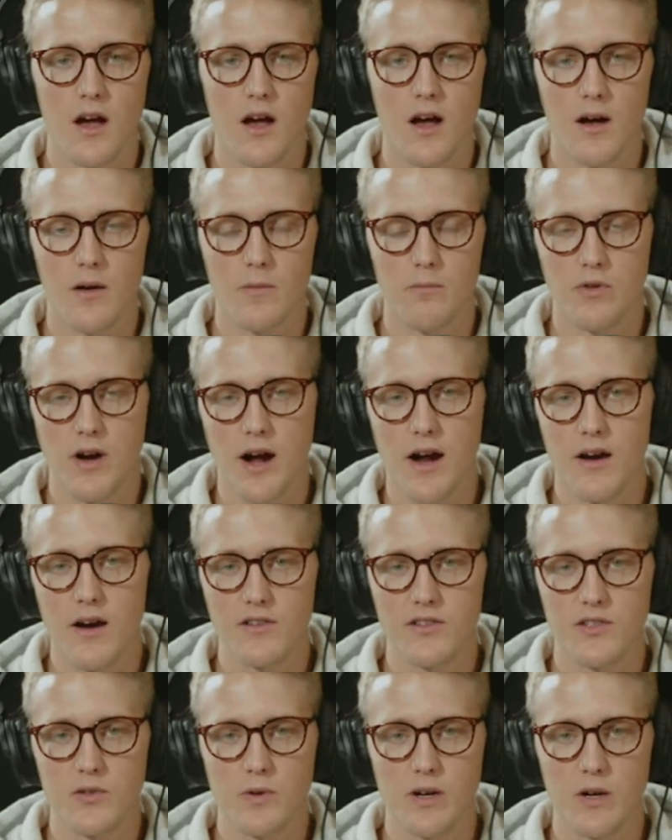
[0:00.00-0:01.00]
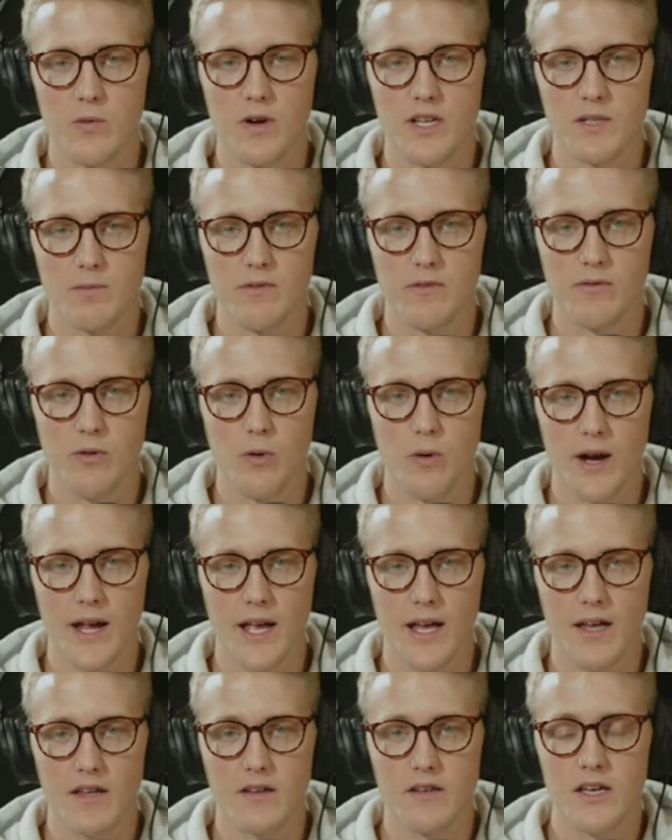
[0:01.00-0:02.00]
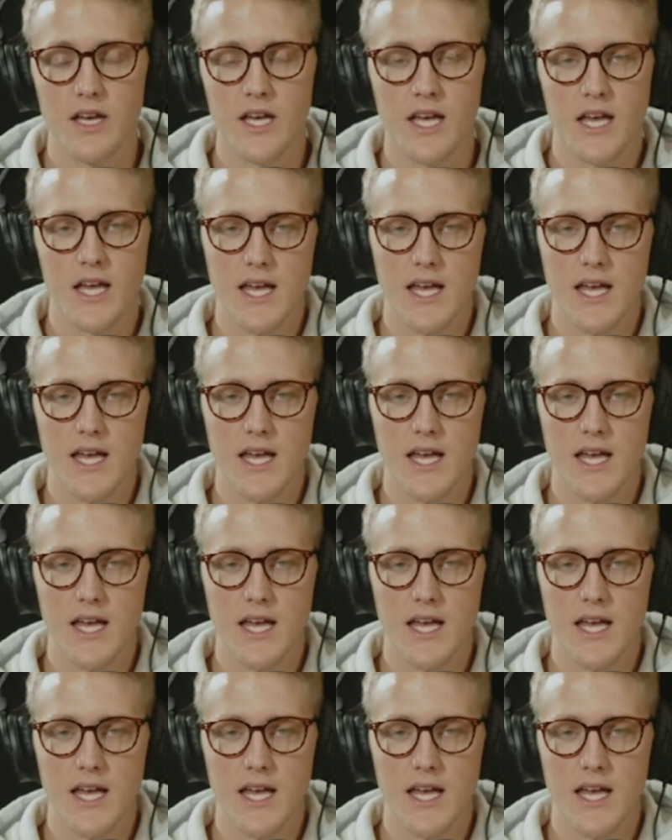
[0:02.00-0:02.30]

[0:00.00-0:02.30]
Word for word: uh, prior to what it was beforehand.